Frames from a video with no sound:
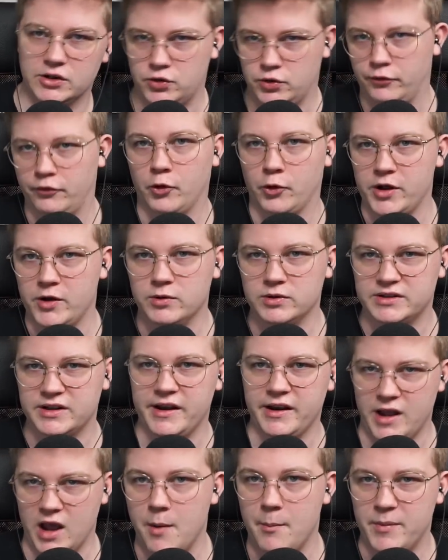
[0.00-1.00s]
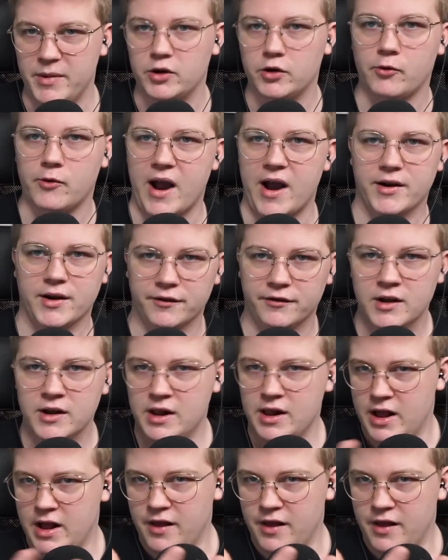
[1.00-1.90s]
and 240 was like a middle ground of